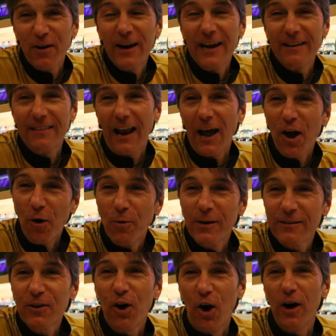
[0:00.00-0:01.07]
for him that I always
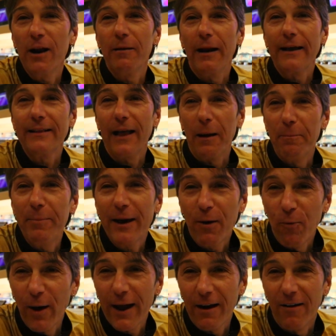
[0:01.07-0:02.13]
call him like that big
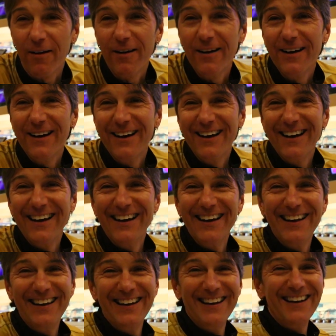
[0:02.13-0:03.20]
whale.
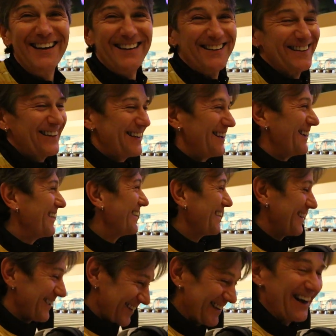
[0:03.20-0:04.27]
The big
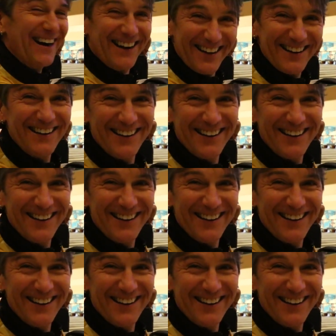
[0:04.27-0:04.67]
whale? Yeah.